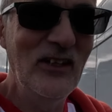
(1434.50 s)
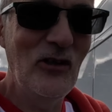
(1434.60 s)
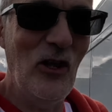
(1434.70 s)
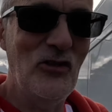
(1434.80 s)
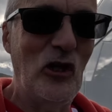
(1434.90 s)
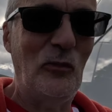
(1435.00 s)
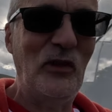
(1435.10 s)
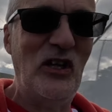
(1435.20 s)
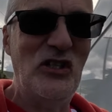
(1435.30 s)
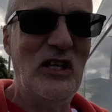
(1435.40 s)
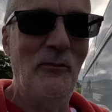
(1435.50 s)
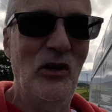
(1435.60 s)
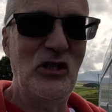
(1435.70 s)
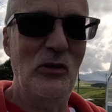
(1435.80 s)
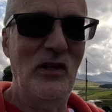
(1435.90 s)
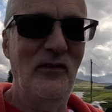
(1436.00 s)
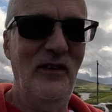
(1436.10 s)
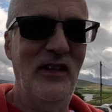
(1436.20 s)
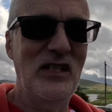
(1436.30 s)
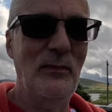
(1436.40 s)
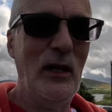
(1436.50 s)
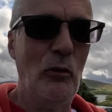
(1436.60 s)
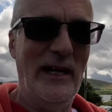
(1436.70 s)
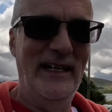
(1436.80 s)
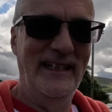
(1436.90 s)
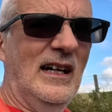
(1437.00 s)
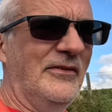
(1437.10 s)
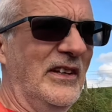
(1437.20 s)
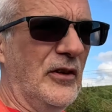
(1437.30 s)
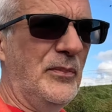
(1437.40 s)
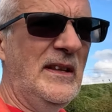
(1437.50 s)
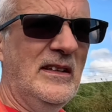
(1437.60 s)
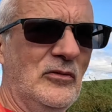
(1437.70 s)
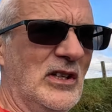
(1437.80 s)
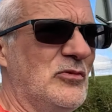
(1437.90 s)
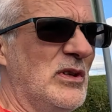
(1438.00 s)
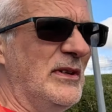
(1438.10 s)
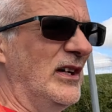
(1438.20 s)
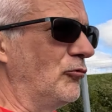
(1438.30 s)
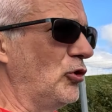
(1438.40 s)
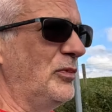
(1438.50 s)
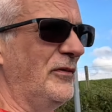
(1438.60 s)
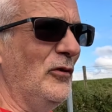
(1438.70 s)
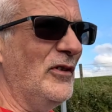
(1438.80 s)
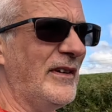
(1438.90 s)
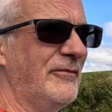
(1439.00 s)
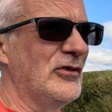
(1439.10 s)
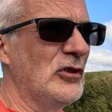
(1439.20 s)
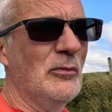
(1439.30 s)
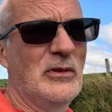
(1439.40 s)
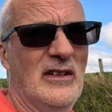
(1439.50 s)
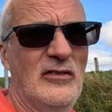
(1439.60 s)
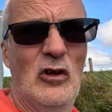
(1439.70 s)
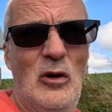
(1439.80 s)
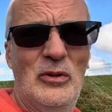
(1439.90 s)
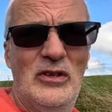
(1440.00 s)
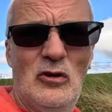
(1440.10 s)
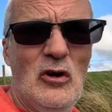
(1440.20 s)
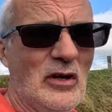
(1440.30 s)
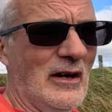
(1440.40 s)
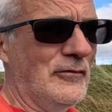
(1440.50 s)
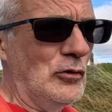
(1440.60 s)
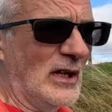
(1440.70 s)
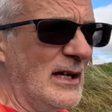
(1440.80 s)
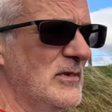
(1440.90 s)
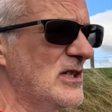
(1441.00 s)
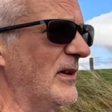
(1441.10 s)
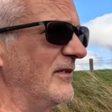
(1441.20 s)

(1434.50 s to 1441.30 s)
Not the sort of place you get much in the way of uh, sub-aqua. I've never been down this wee bit of road before. I've stopped at the top with the dog a few times, but